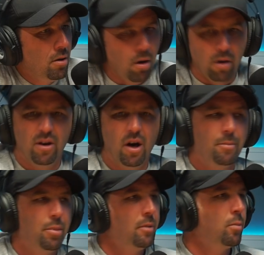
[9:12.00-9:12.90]
Oh no,
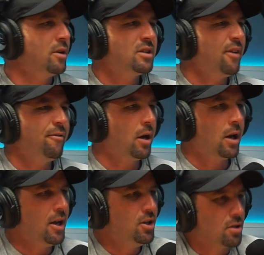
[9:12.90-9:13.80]
but it would take fucking
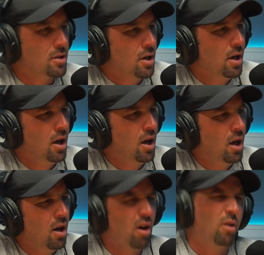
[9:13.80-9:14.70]
ages.
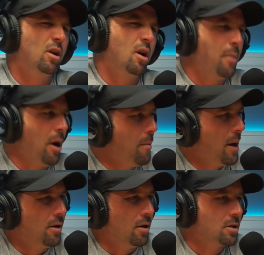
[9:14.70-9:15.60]
Oh, I'm gonna go
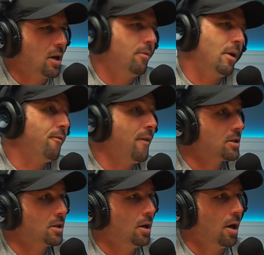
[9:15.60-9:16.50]
Barbados. How, how
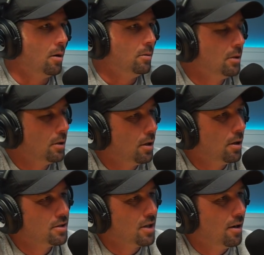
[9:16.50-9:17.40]
fast can you go? You know, like so,